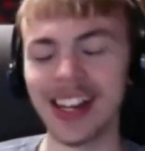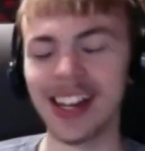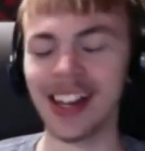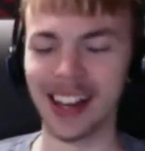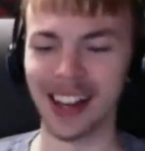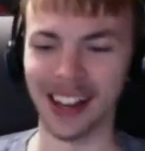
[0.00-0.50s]

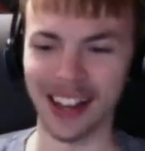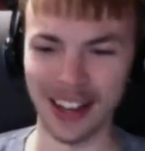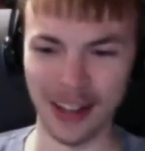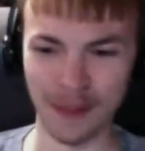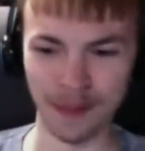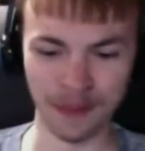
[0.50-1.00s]

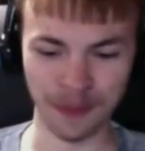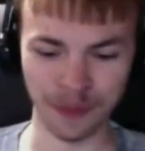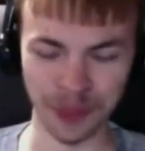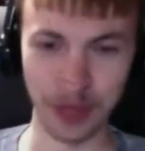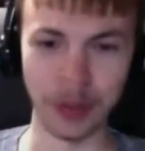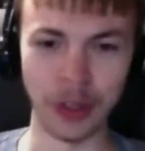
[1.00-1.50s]
You
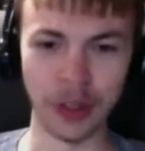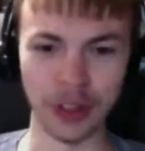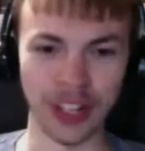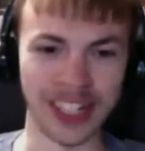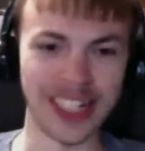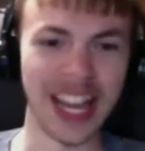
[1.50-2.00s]
can look
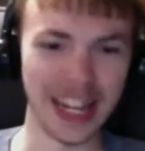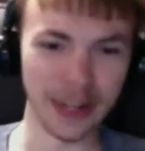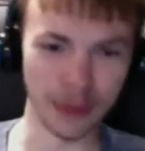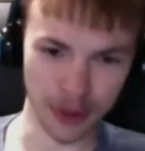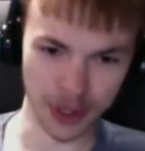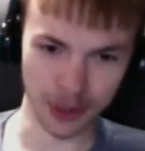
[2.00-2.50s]
at Teddy
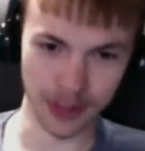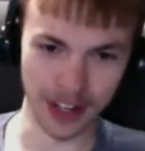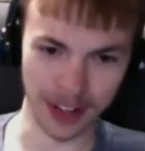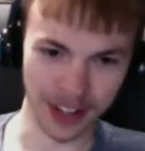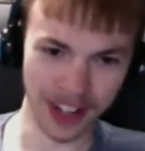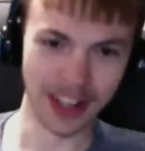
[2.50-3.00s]

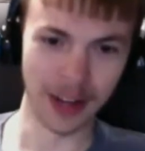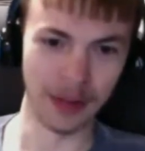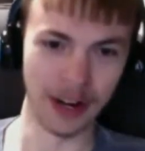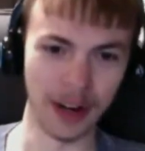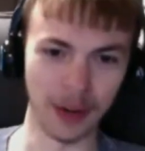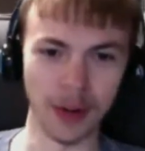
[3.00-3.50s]
Roosevelt
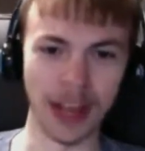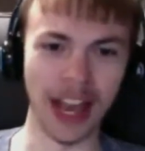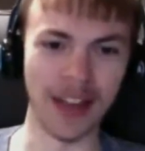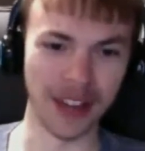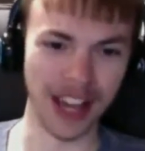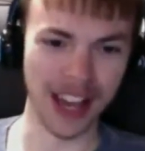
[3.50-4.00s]
compared to what we
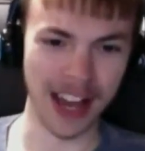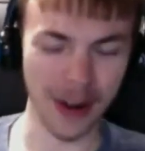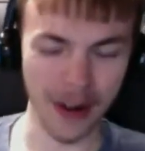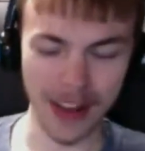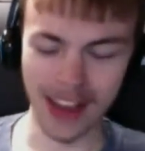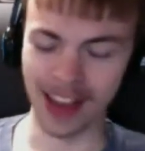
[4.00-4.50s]
have
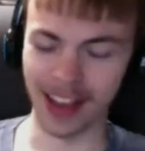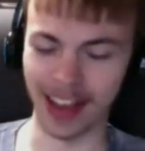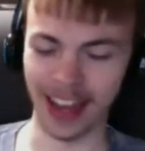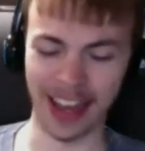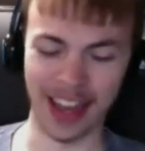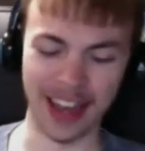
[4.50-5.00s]
now,
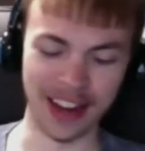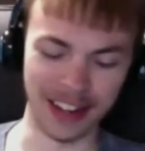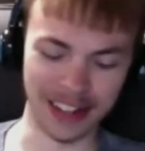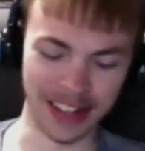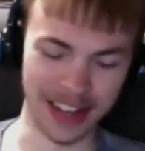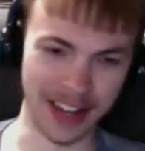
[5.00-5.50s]
and
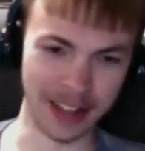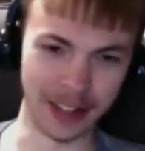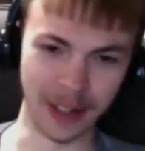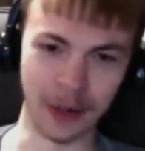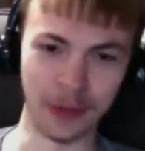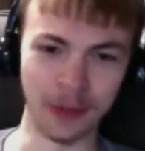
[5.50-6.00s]

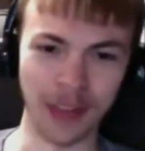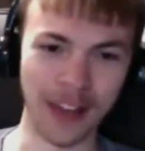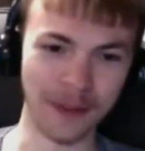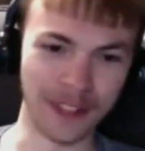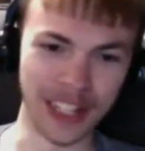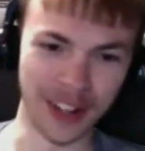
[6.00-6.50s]

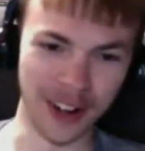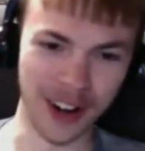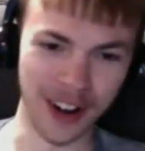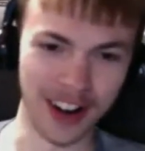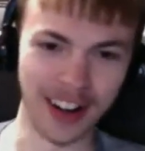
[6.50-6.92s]
FDR,